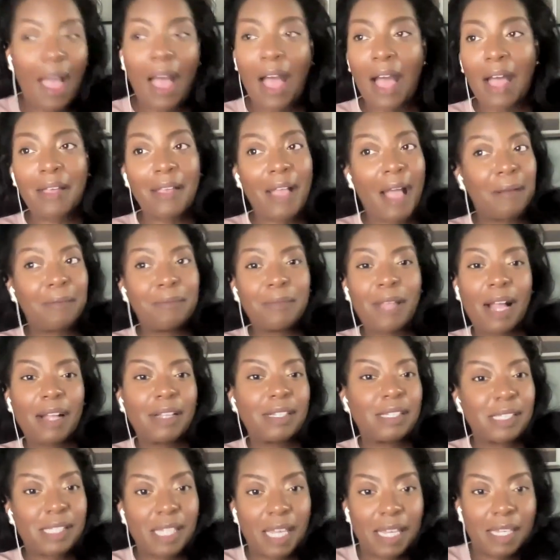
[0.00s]
I I'm,
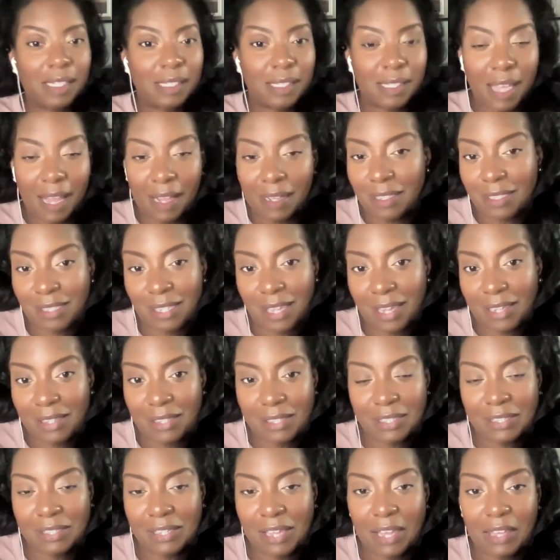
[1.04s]
I just hate I just
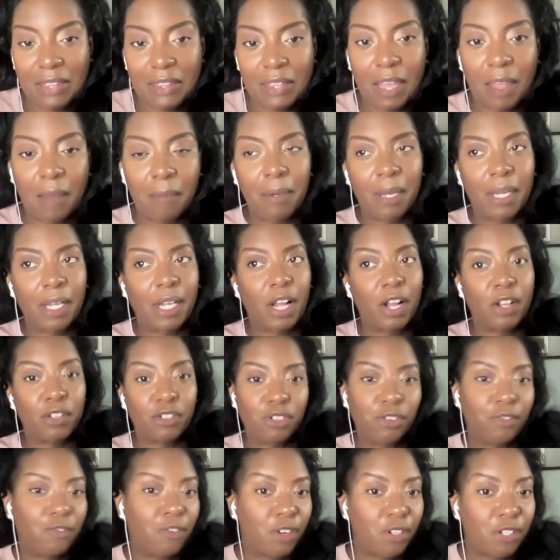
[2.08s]
hate to say that, but
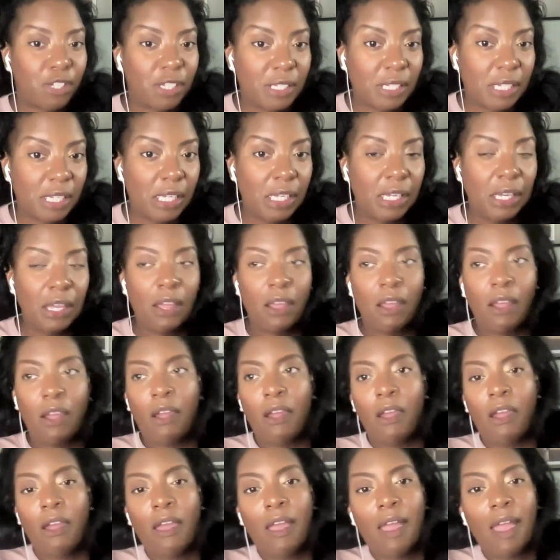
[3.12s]
controversy
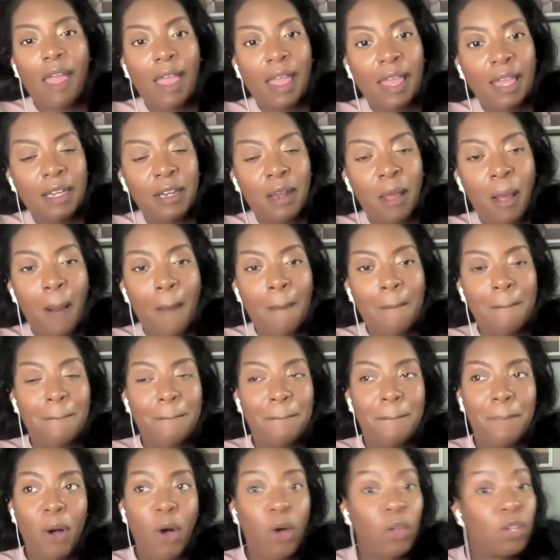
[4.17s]
and
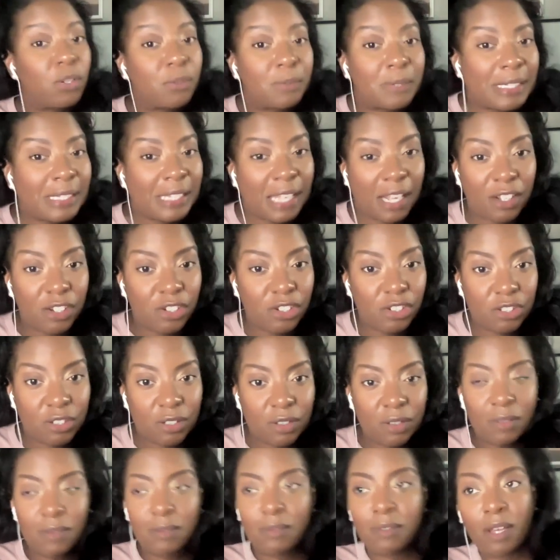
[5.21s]

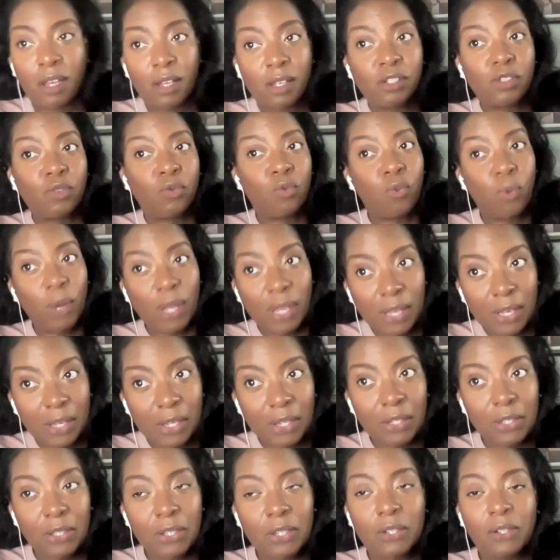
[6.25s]
polarization does
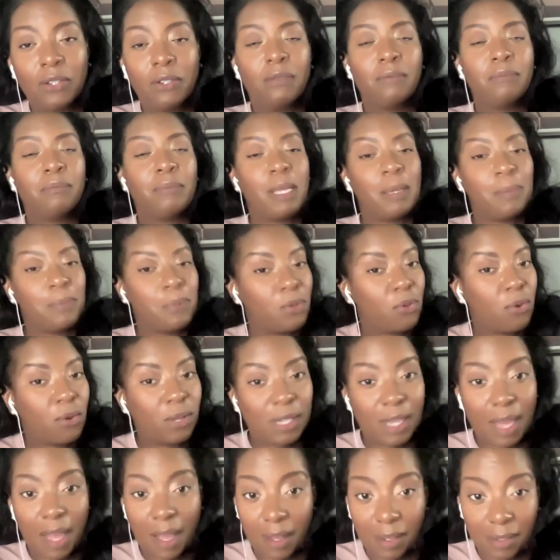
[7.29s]
win people
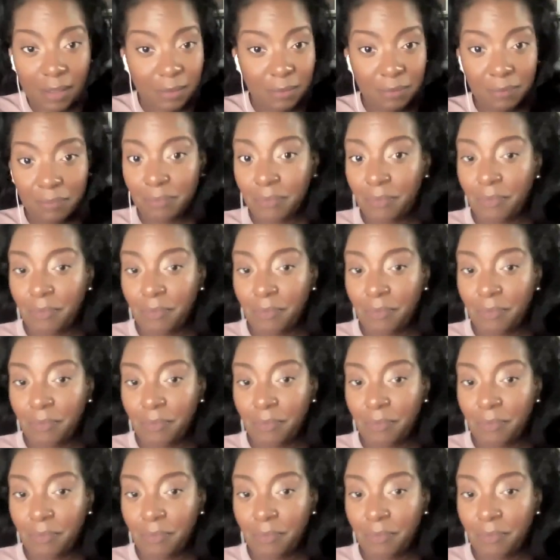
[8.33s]
online.